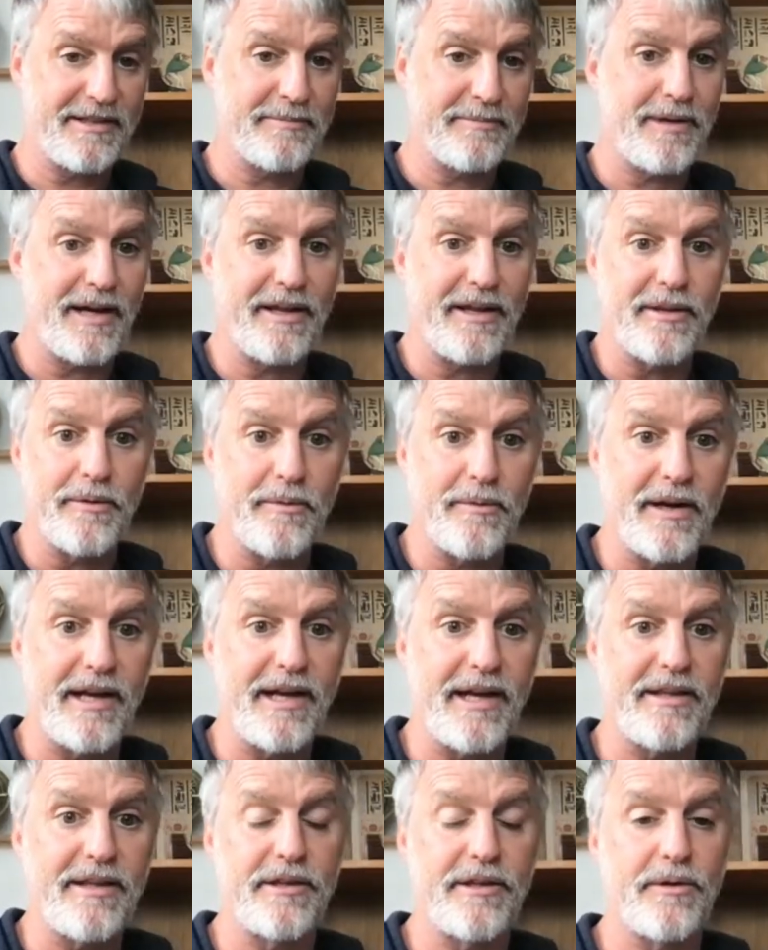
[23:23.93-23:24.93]
And by the
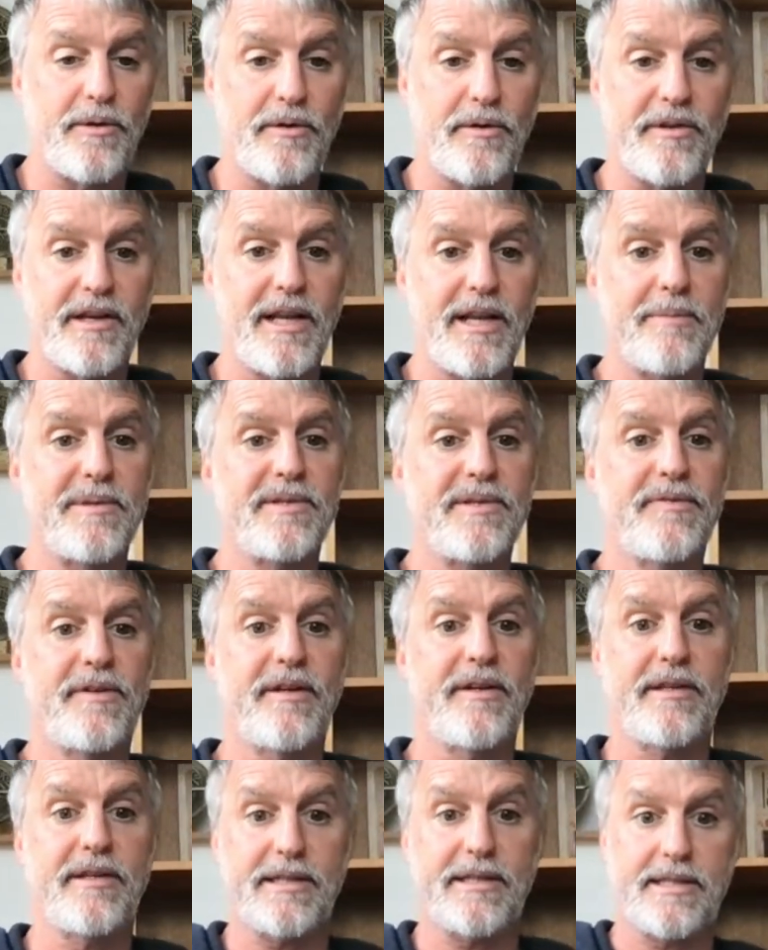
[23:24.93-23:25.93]
way, in the northern
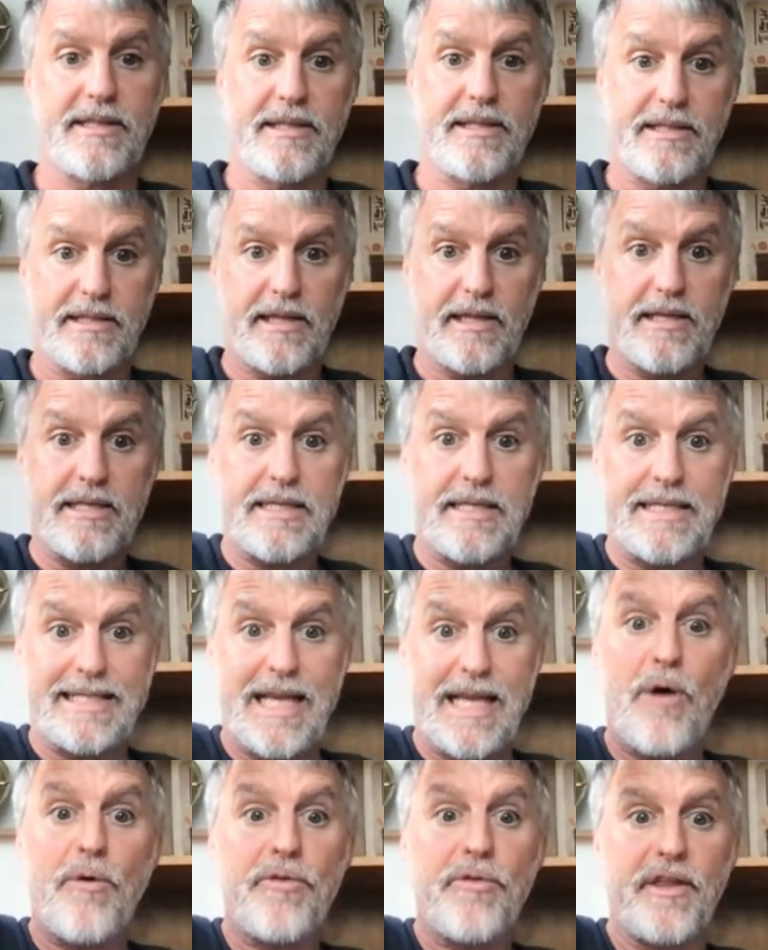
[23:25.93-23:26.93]
hemisphere, that's the sun
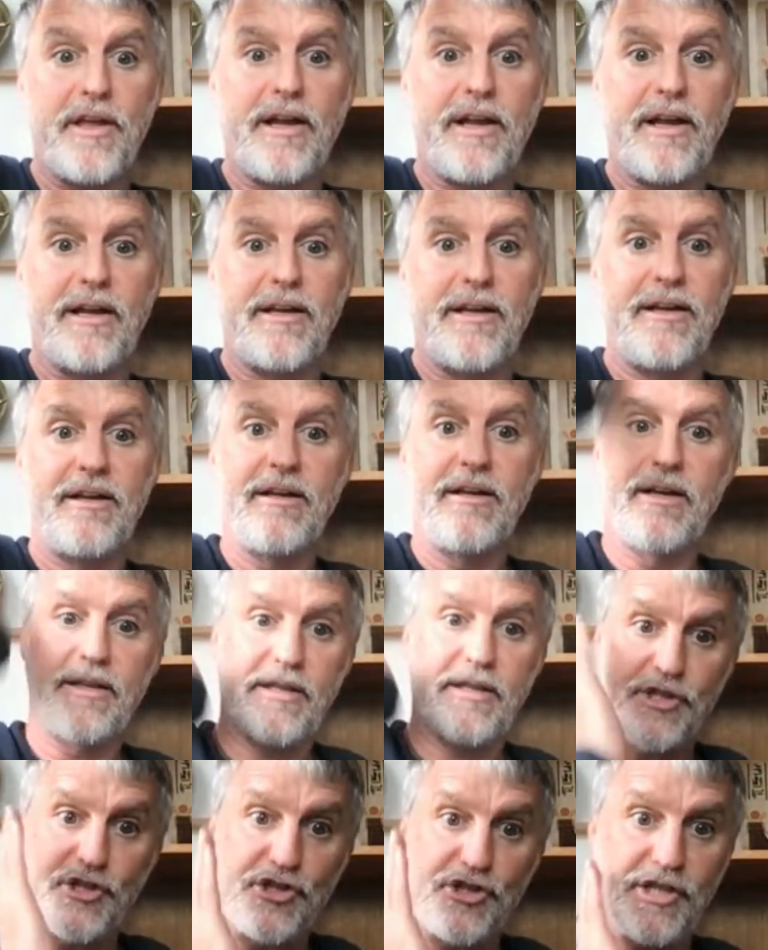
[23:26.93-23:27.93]
southing
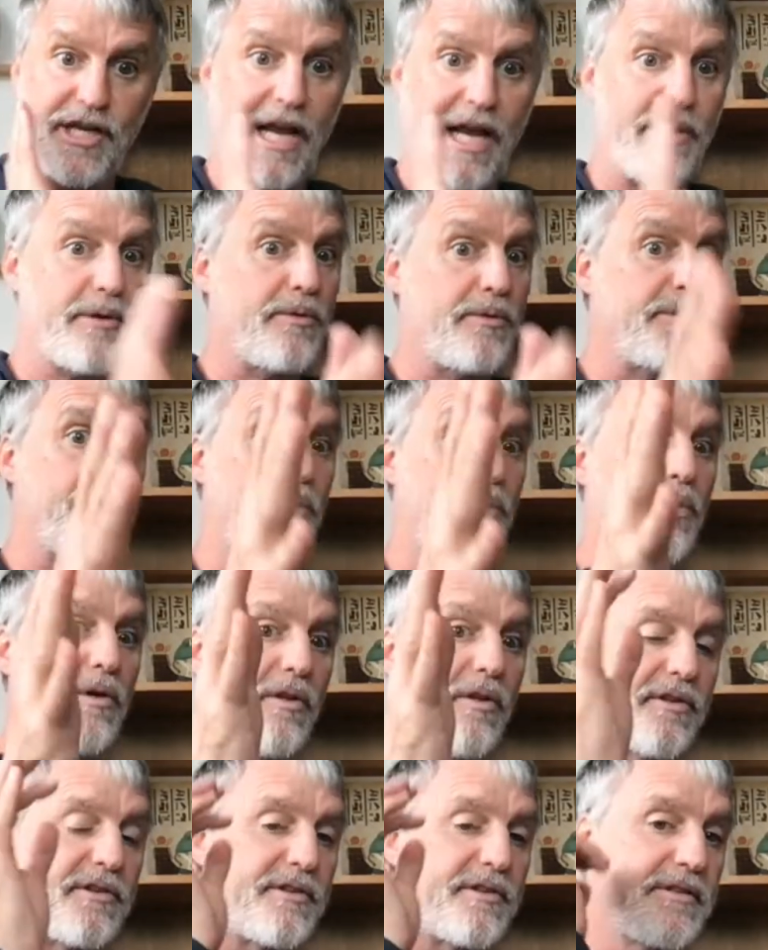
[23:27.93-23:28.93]
and the shadow
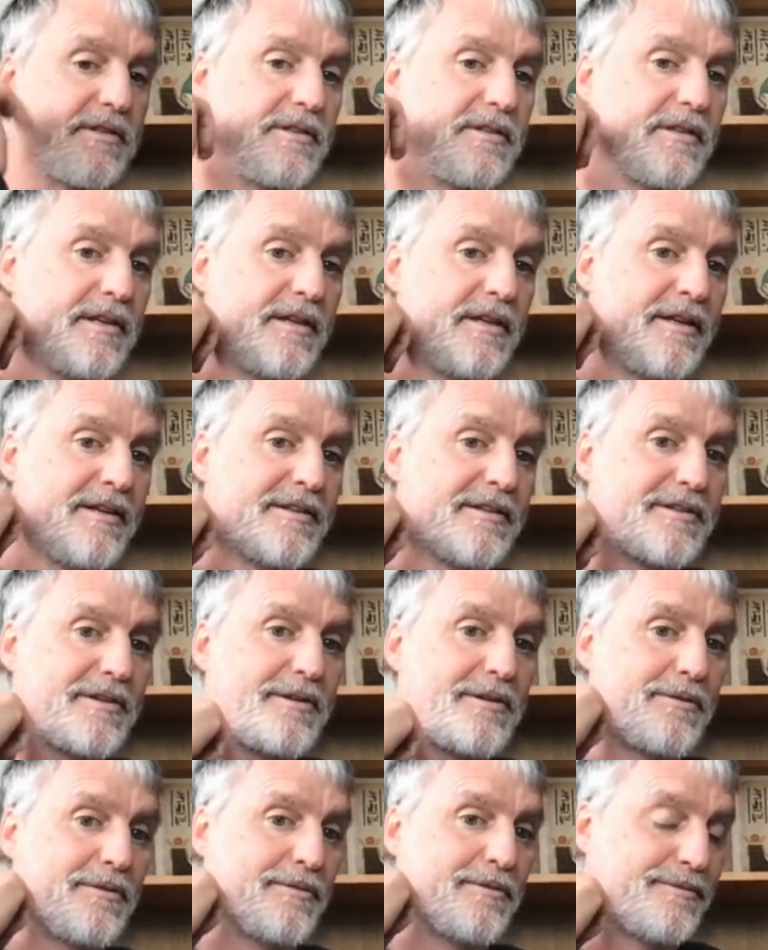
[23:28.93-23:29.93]
norths.
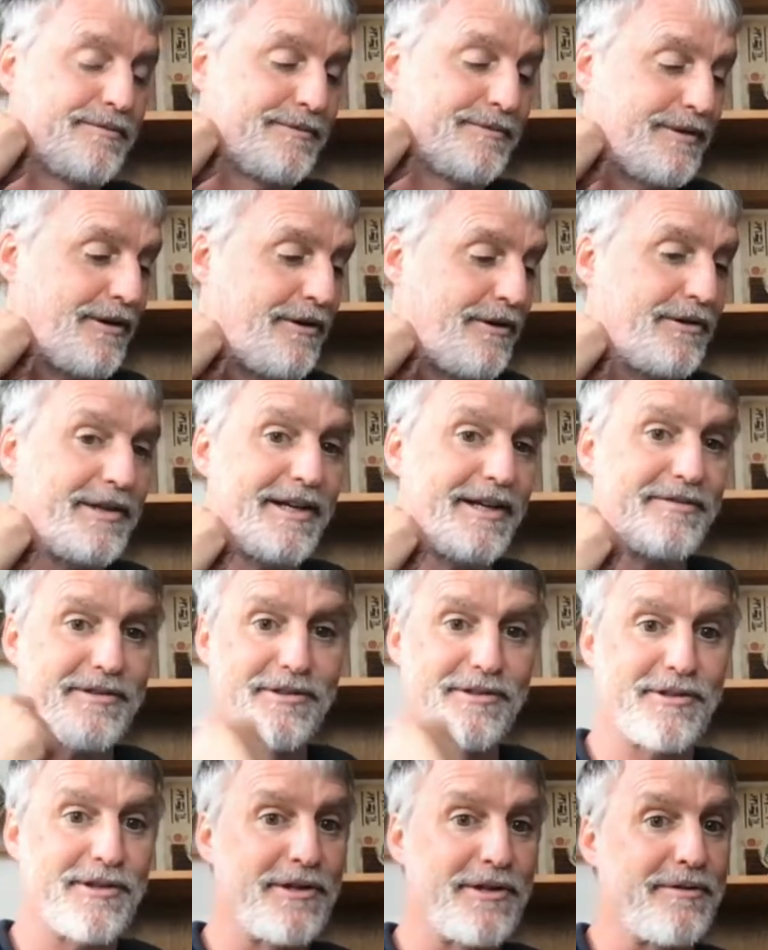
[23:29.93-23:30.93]
So all you have to
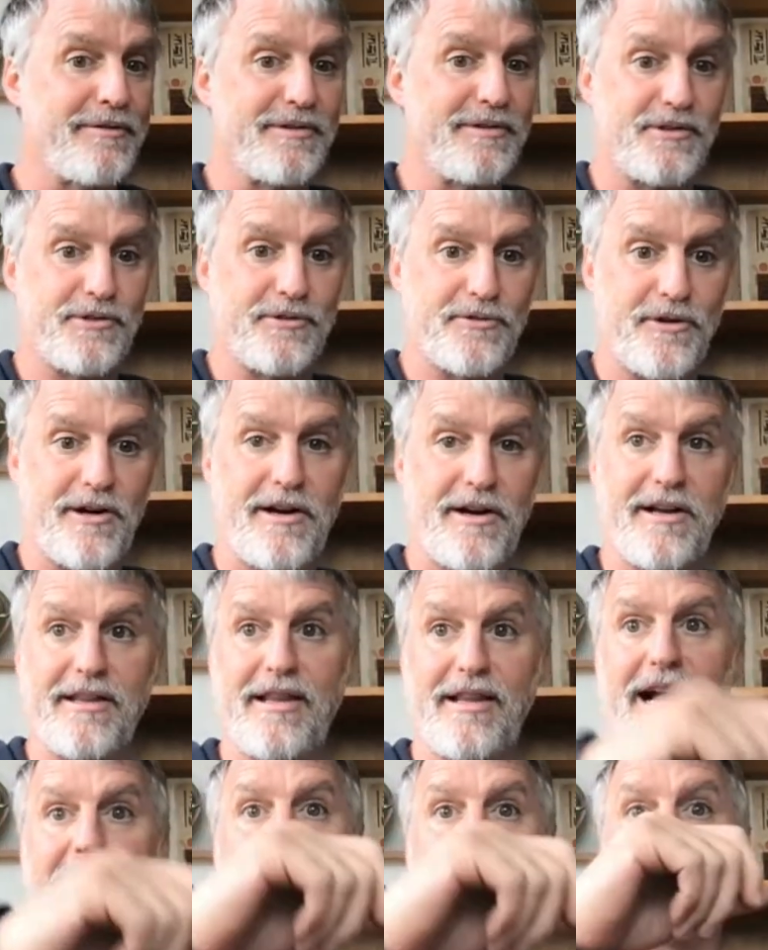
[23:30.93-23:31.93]
do is draw a
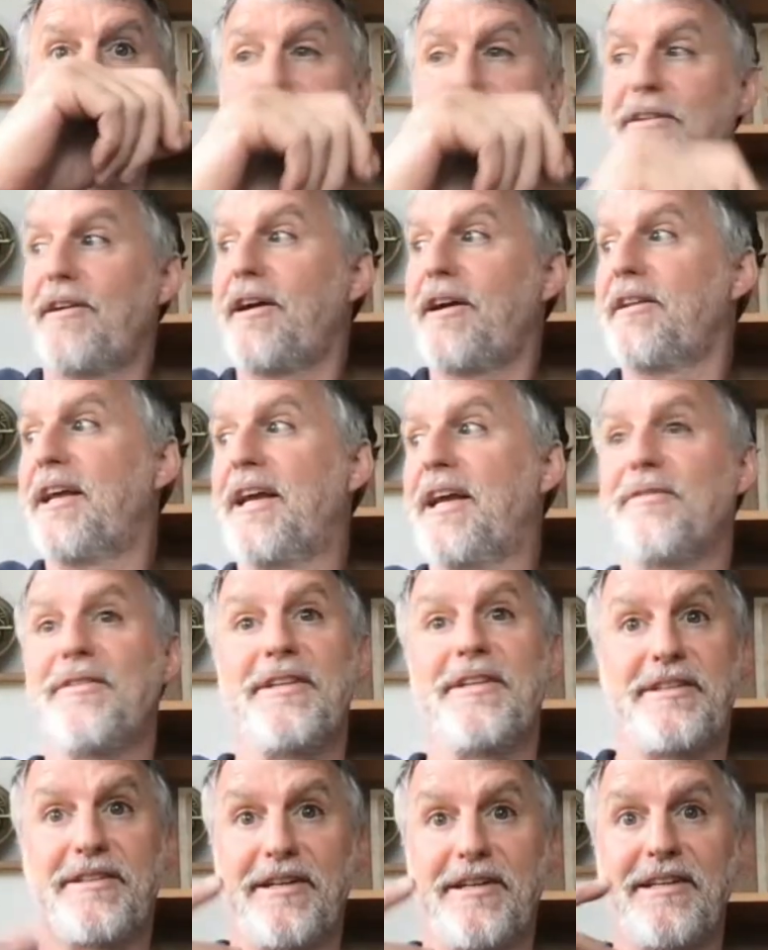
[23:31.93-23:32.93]
line in the ground. I
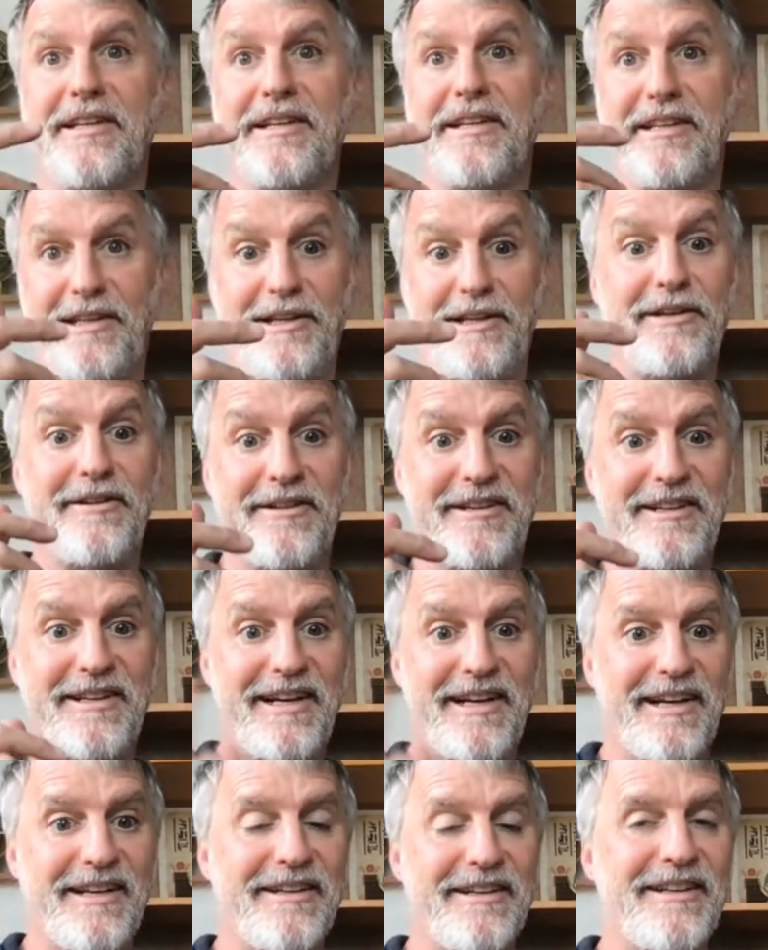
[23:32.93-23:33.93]
haven't done it here
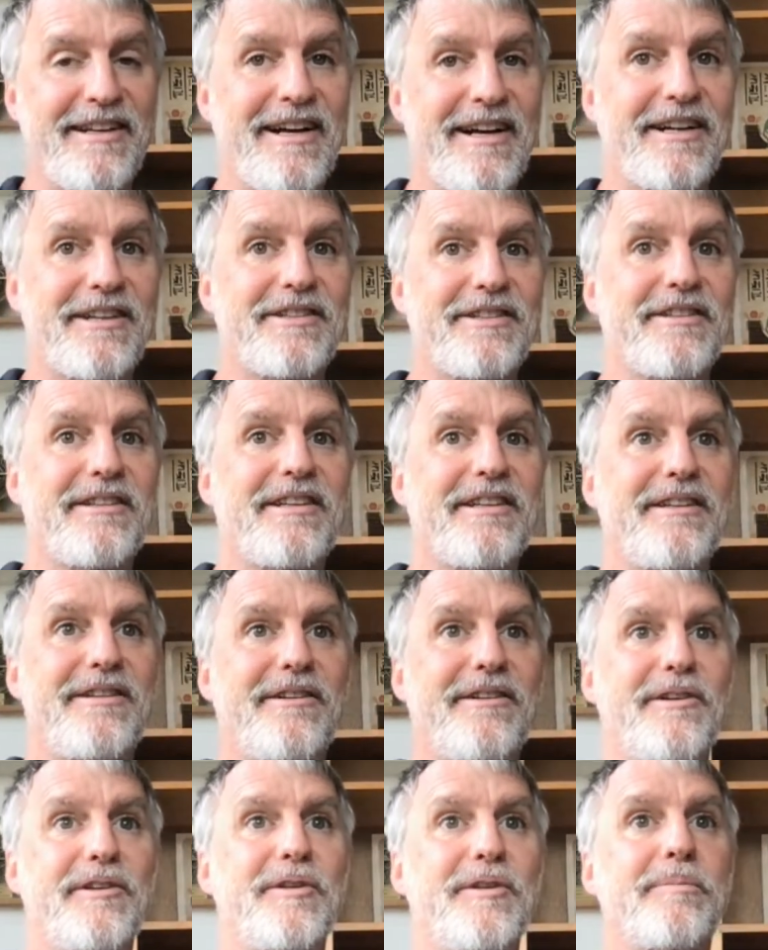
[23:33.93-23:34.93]
yet, actually, in
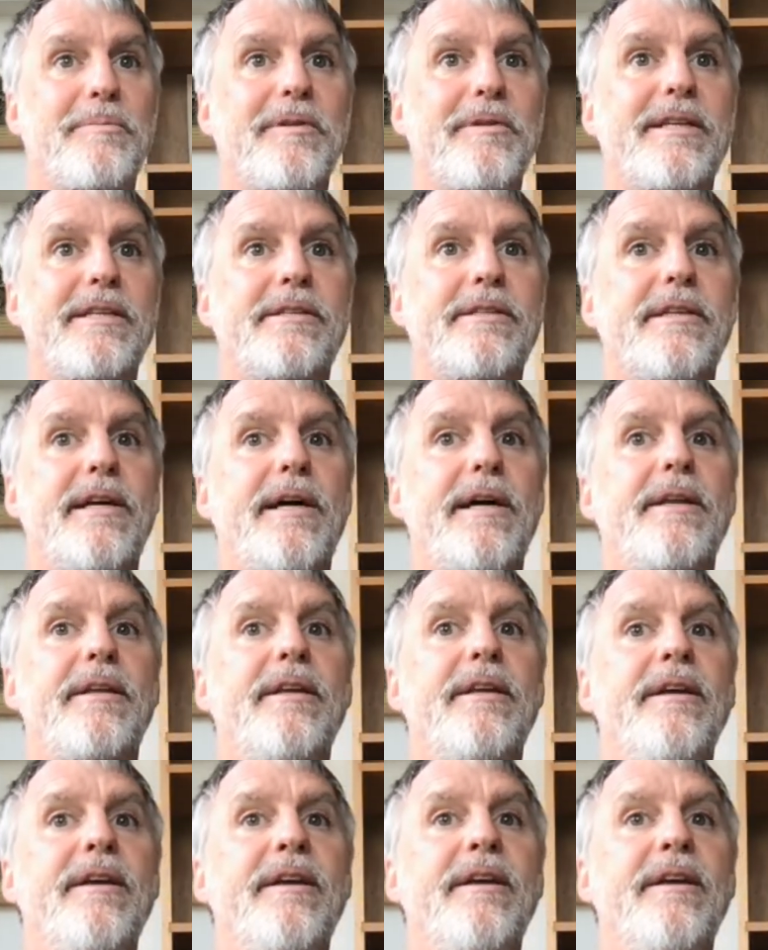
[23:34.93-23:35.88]
our new place yet.